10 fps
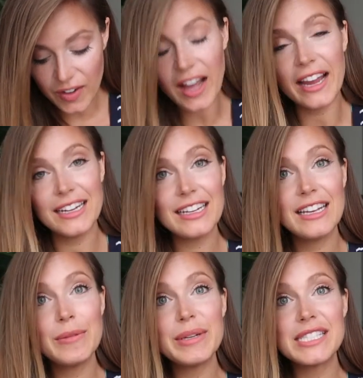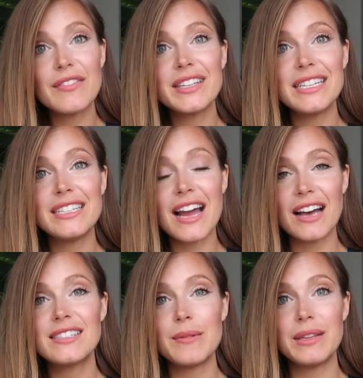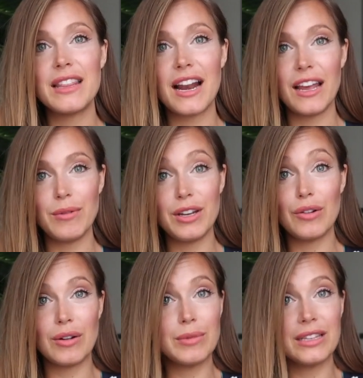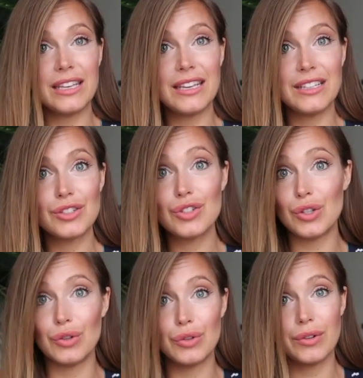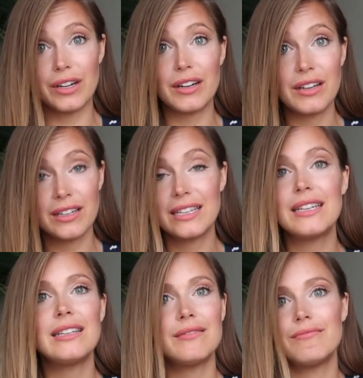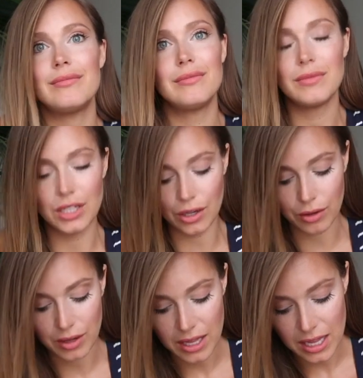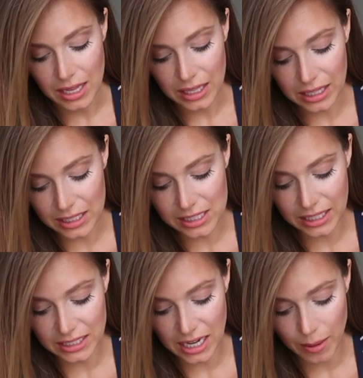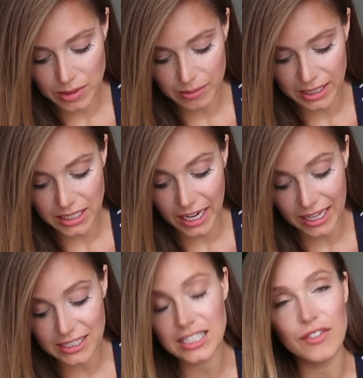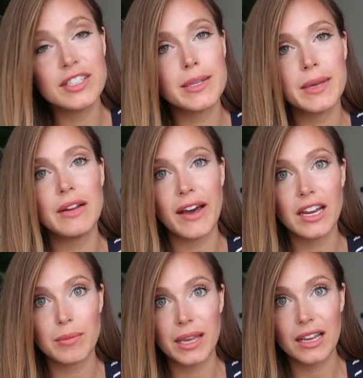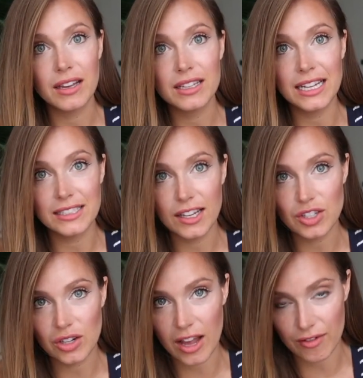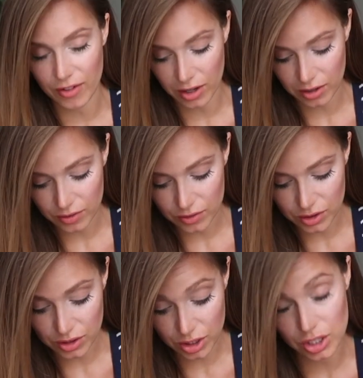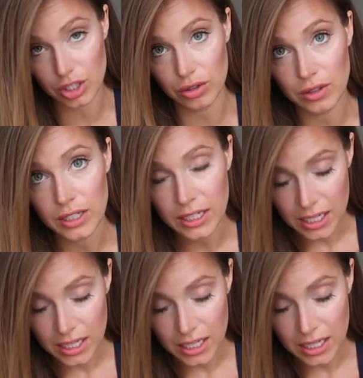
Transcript: fine, but definitely not something that I would normally do or can, you know, easily adapt to my diet. It's definitely something I've had to make intentional effort to do.